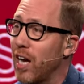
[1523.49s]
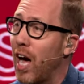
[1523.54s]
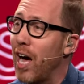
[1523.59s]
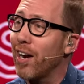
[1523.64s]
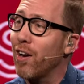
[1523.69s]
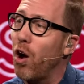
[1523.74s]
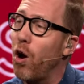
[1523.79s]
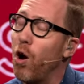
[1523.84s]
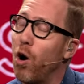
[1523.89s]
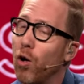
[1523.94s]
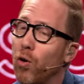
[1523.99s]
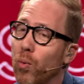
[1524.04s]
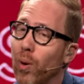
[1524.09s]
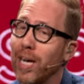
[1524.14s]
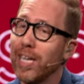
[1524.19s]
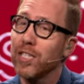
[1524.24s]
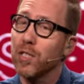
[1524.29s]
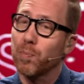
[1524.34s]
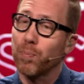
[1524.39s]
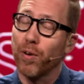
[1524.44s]
God
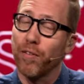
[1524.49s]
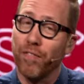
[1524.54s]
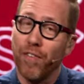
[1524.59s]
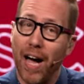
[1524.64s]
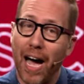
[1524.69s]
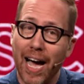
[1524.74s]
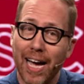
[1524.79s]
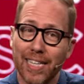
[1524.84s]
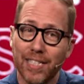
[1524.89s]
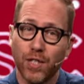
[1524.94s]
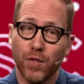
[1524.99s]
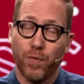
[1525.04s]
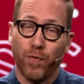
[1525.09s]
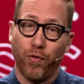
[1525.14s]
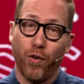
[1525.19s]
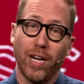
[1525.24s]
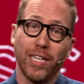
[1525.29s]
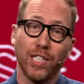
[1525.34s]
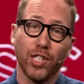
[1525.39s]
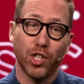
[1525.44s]
always provides
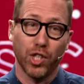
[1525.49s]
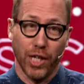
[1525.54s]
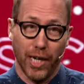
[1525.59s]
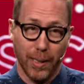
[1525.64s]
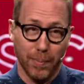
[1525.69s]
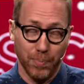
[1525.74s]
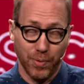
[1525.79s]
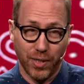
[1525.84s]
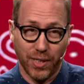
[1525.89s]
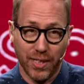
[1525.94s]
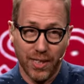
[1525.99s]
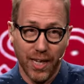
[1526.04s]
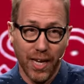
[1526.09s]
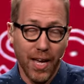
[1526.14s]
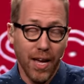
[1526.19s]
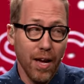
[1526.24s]
friendships